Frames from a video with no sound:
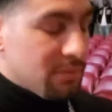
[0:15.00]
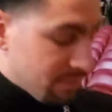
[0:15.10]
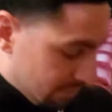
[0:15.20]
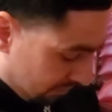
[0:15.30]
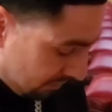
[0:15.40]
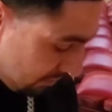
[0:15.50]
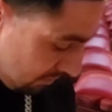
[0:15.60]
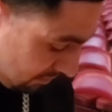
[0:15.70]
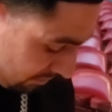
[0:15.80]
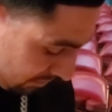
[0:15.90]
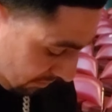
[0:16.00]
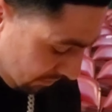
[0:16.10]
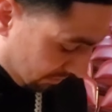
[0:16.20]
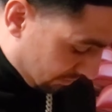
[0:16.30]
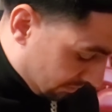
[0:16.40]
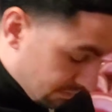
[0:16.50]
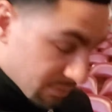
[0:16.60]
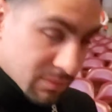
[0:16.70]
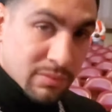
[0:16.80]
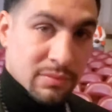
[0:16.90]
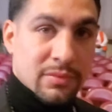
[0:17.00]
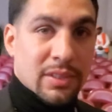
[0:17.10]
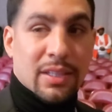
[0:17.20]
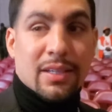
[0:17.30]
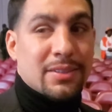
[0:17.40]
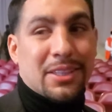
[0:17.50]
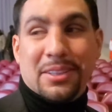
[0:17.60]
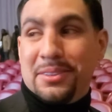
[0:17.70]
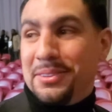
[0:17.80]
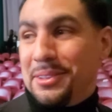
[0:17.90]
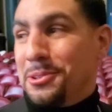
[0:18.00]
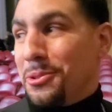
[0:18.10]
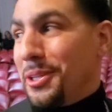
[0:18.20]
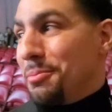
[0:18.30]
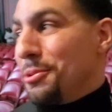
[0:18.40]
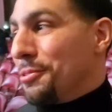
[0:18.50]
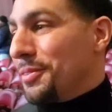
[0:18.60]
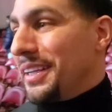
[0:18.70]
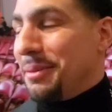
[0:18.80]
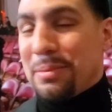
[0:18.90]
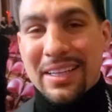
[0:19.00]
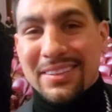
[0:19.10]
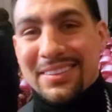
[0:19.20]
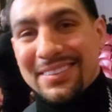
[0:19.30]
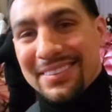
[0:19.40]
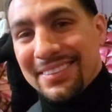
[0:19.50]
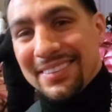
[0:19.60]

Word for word: With Danny Garcia. What's good with you, Dan? Chilling, enjoying the beautiful night of boxing.